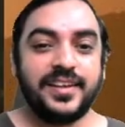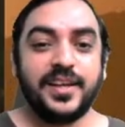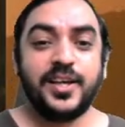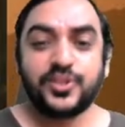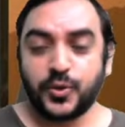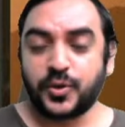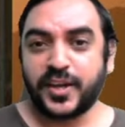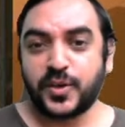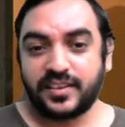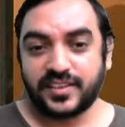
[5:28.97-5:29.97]
So you try
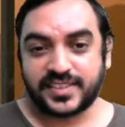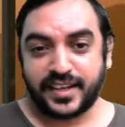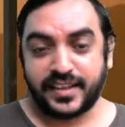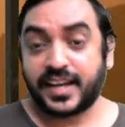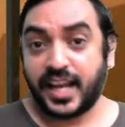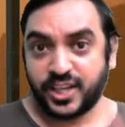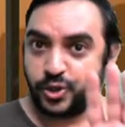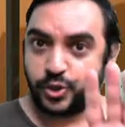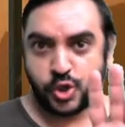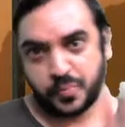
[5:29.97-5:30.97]
to understand here. I'll
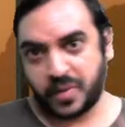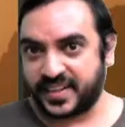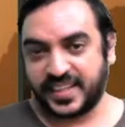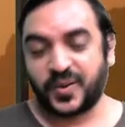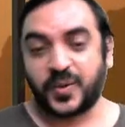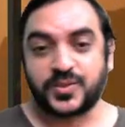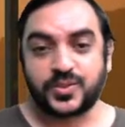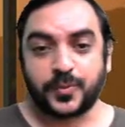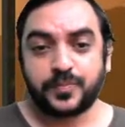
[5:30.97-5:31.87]
show you practical also.